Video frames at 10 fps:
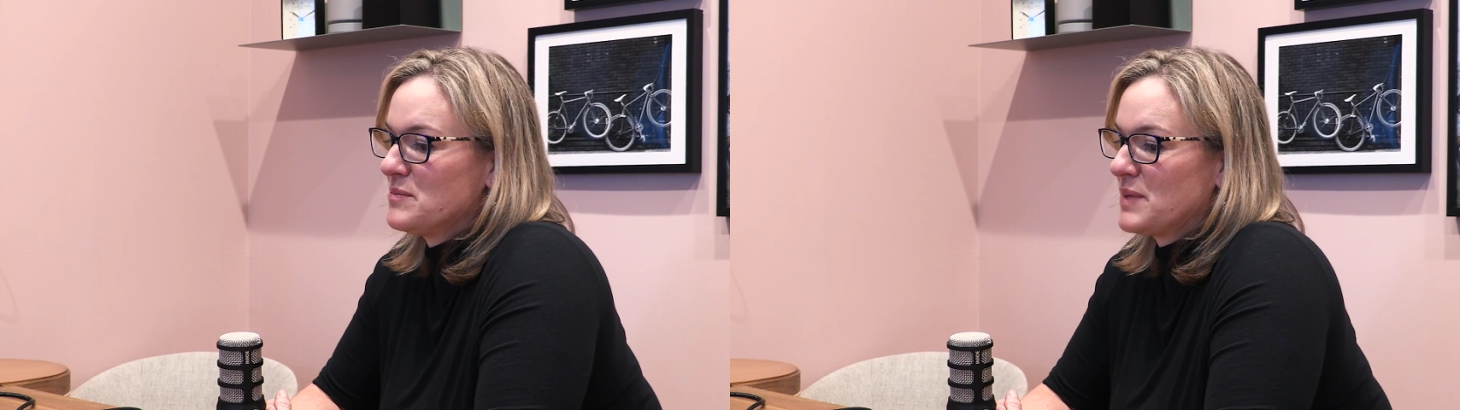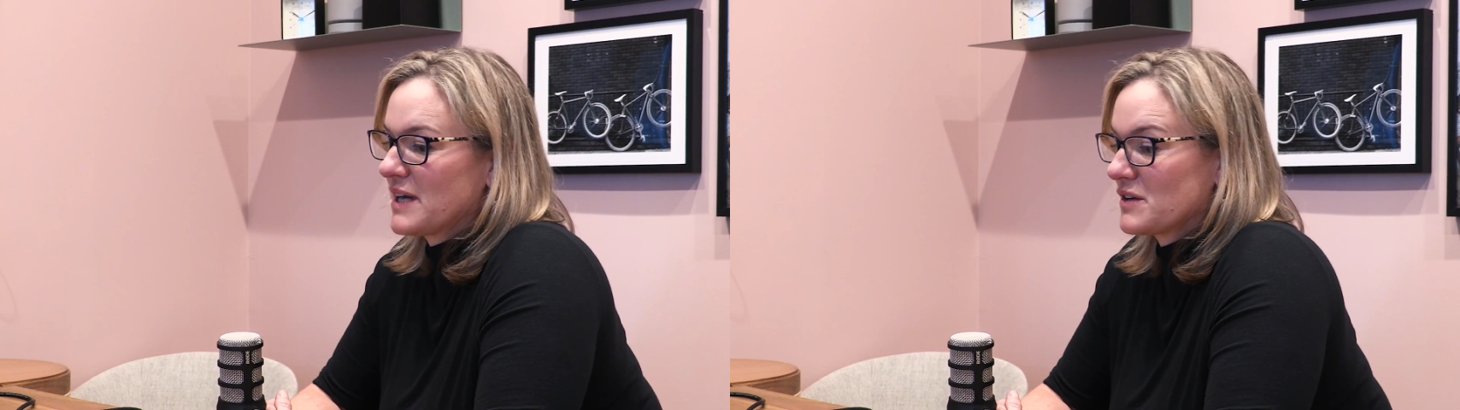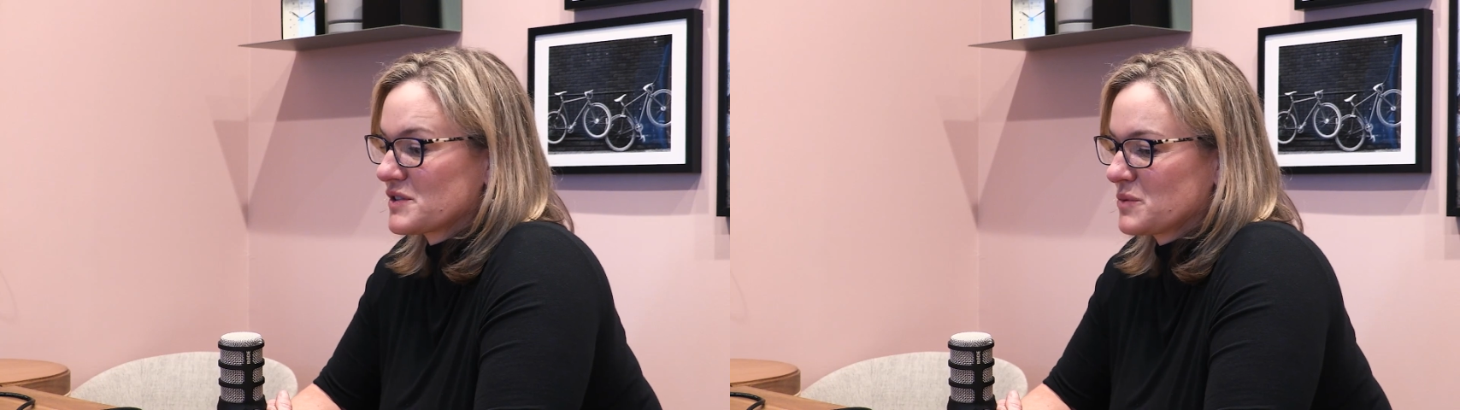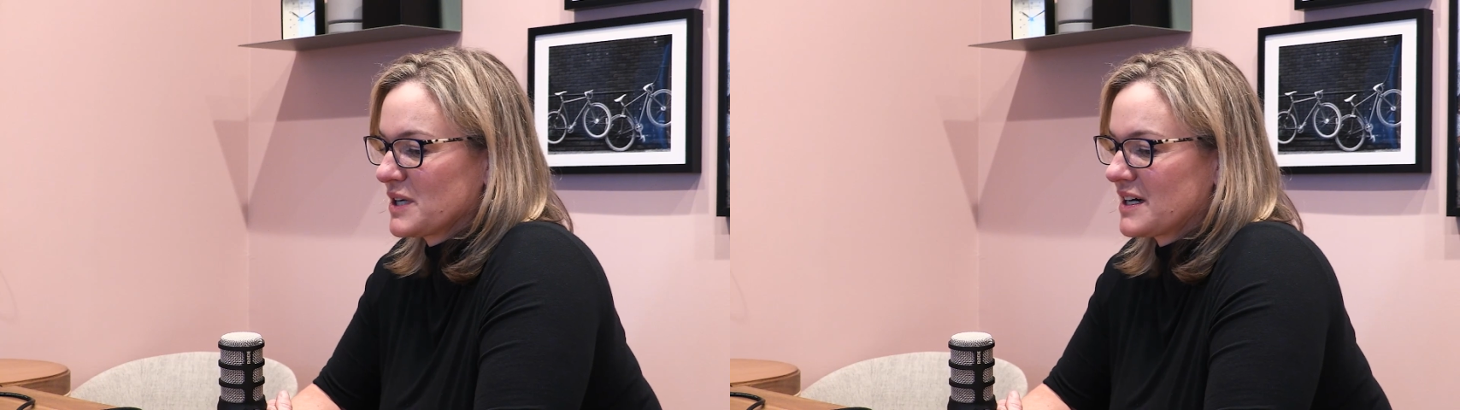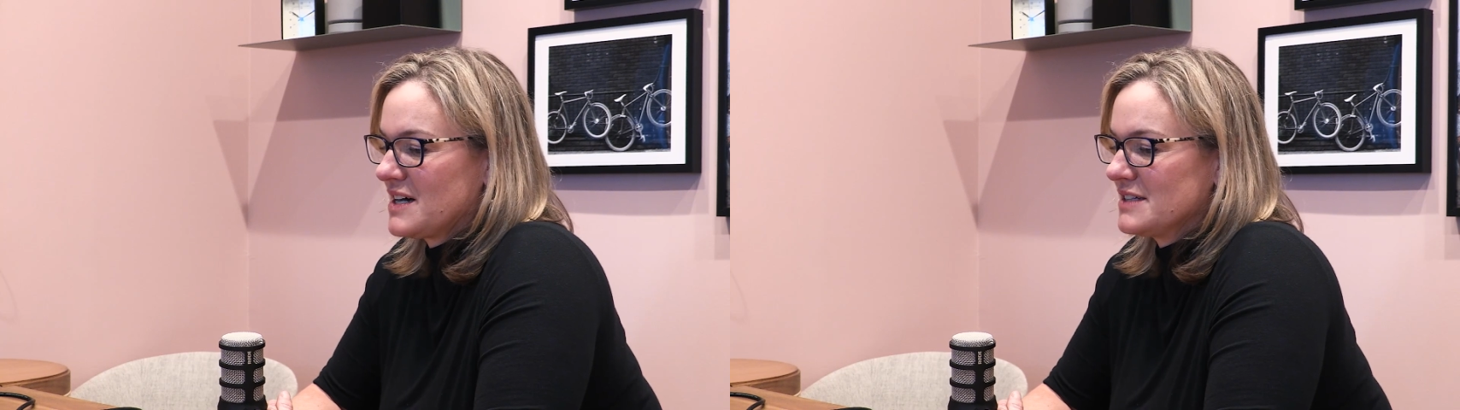But I also
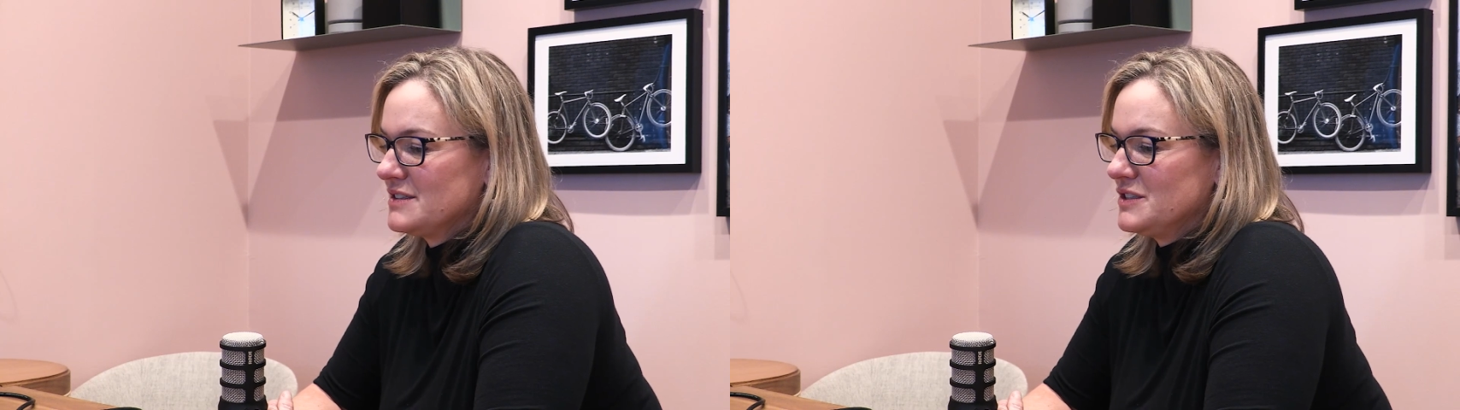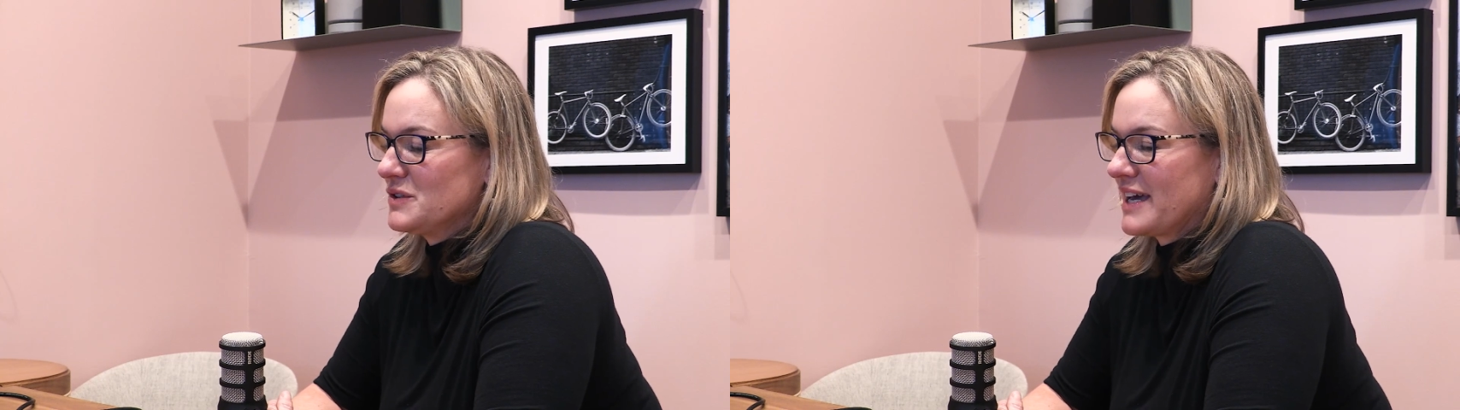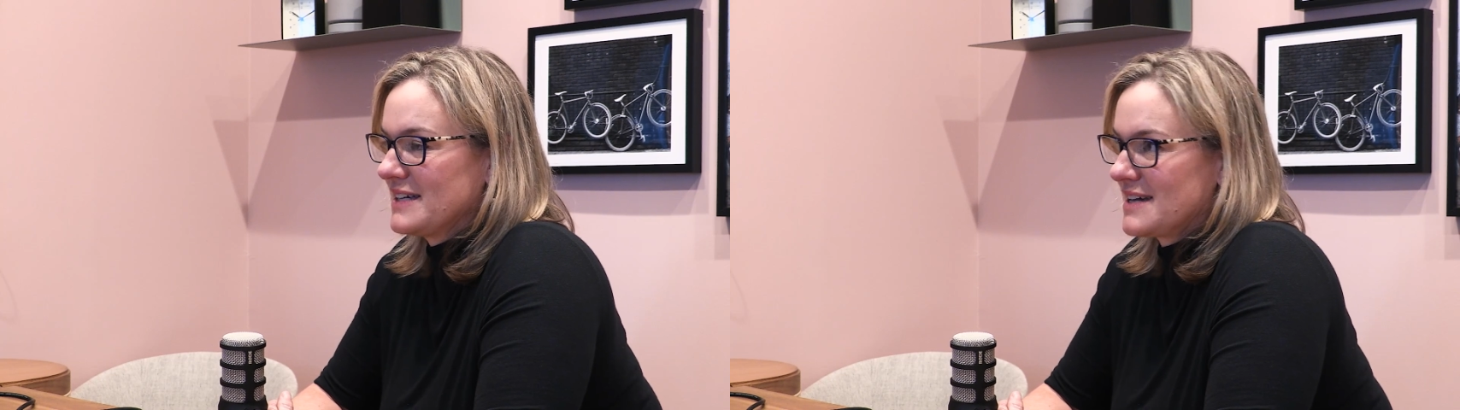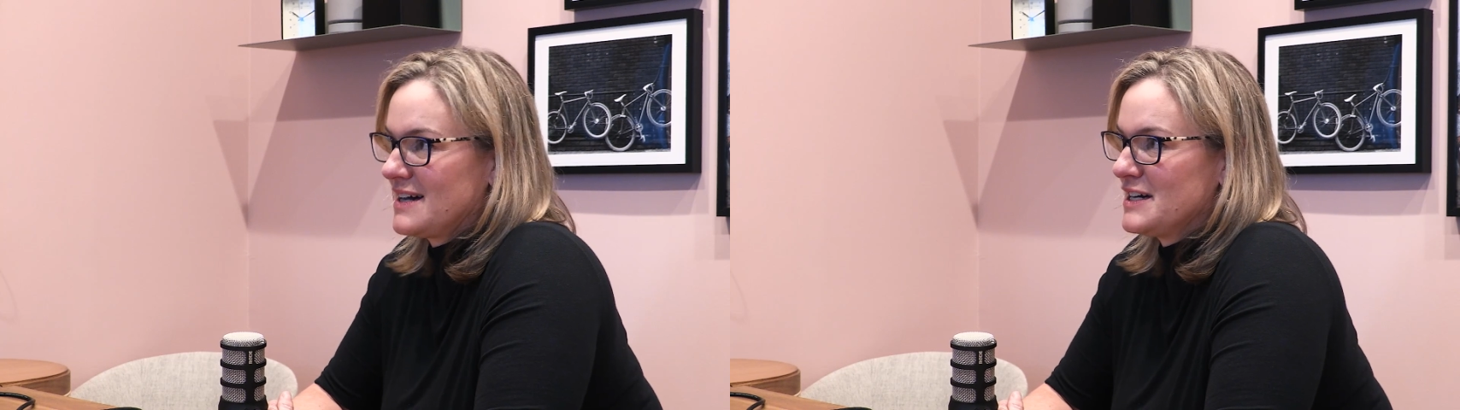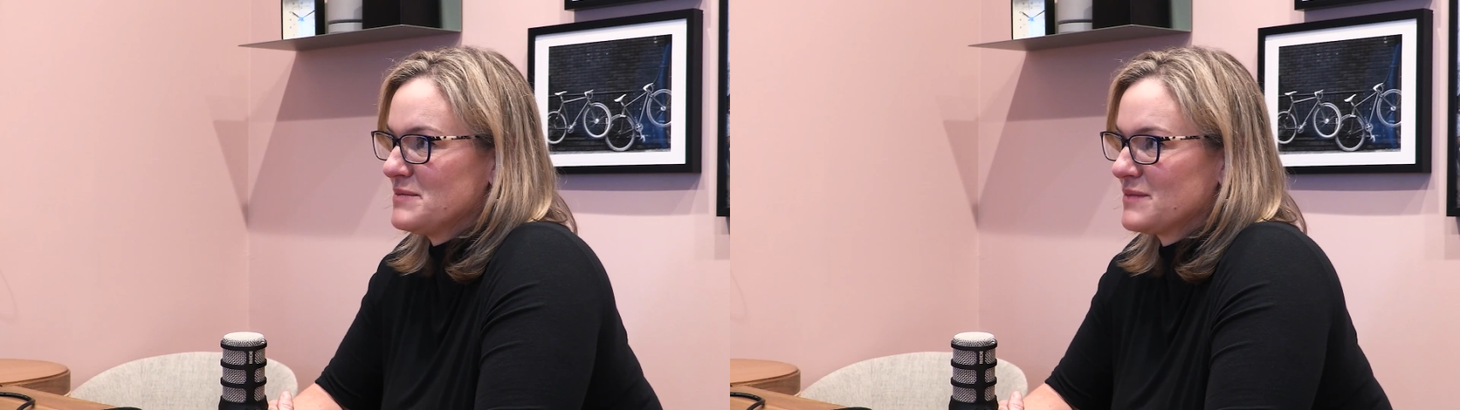work on UK
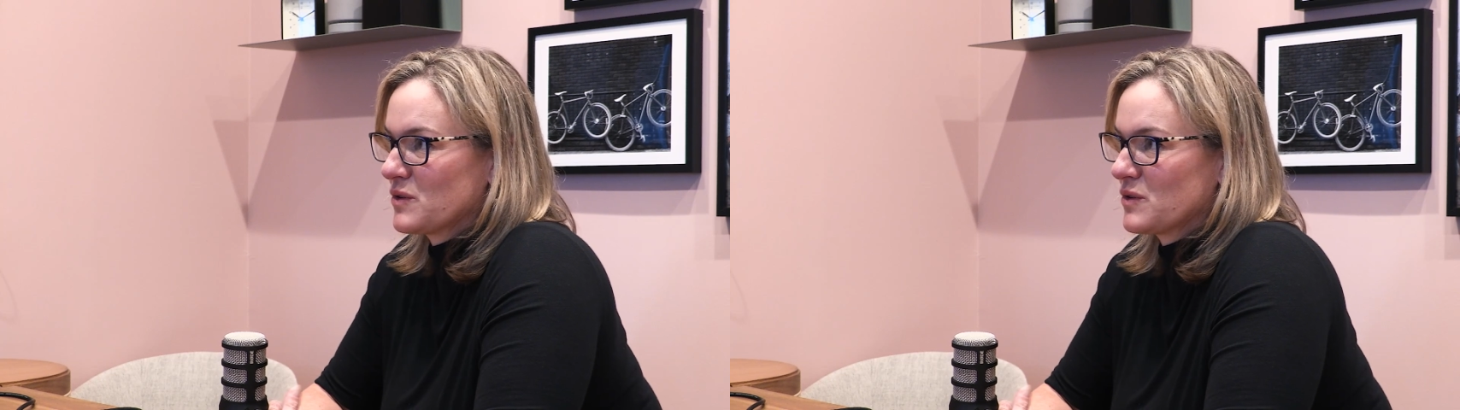time